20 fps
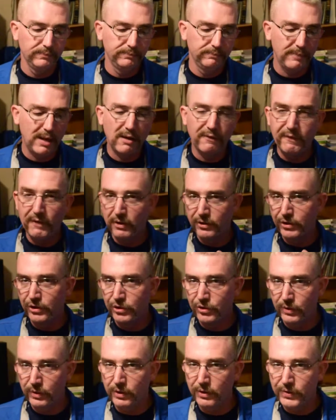malfunction
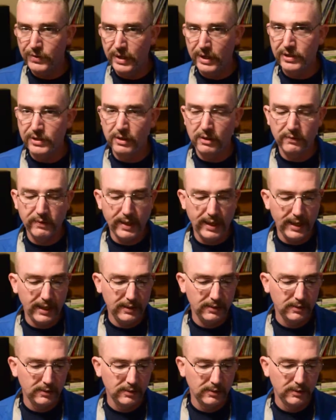drills, things along that.
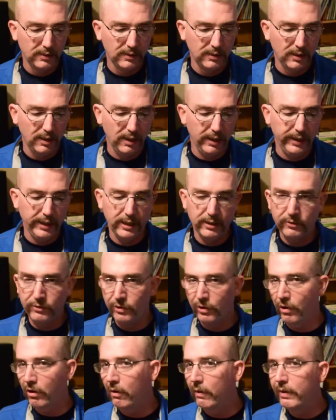And
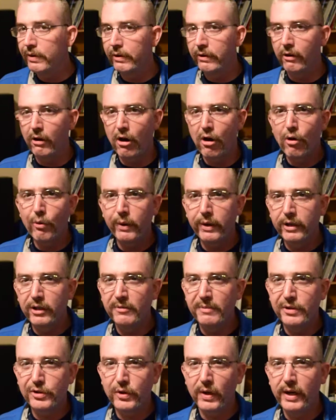you're already
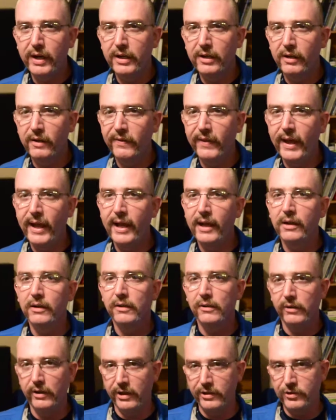going to be training on that
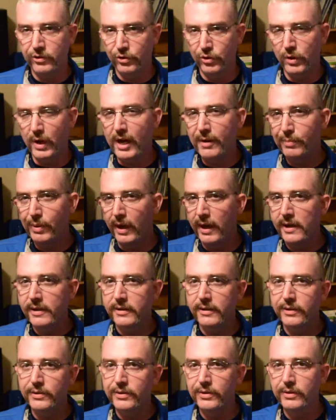in your dry
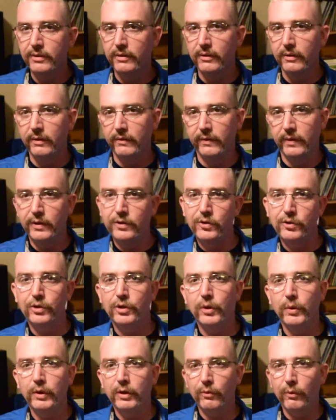practice that you're
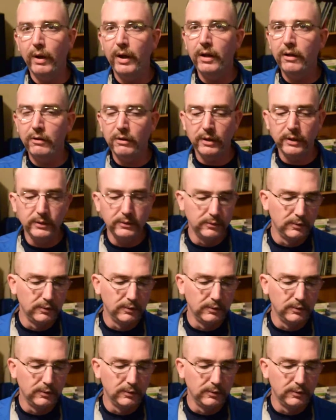doing regularly.